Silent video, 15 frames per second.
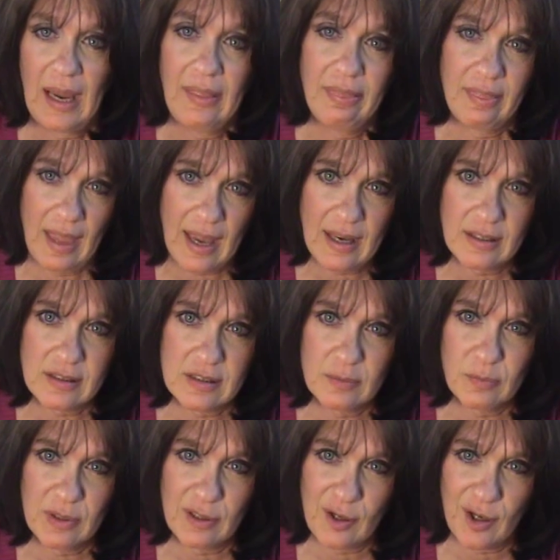And that's
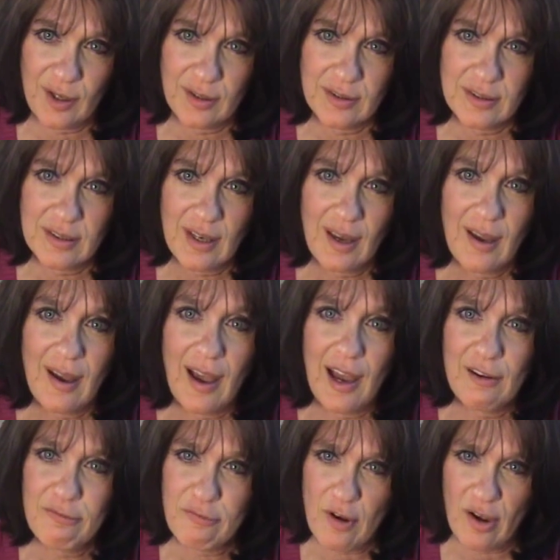because
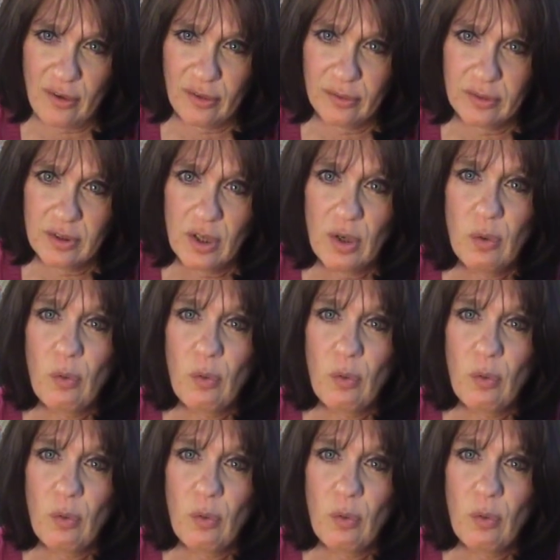I followed